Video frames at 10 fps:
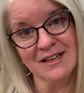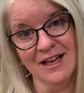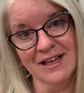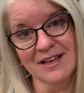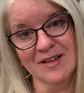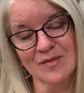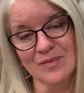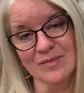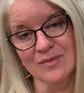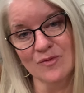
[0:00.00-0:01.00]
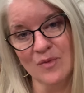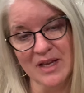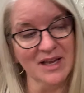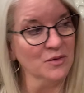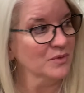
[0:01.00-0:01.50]
Um, we,
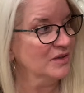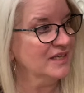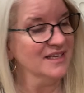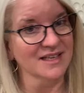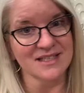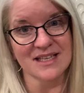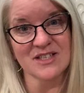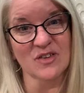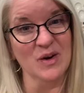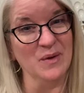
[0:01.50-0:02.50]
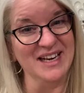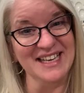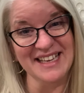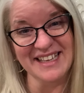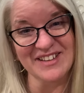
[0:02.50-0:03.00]
it really is, it's a great
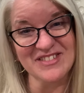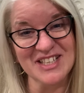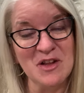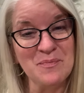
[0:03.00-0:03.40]
wedding gift.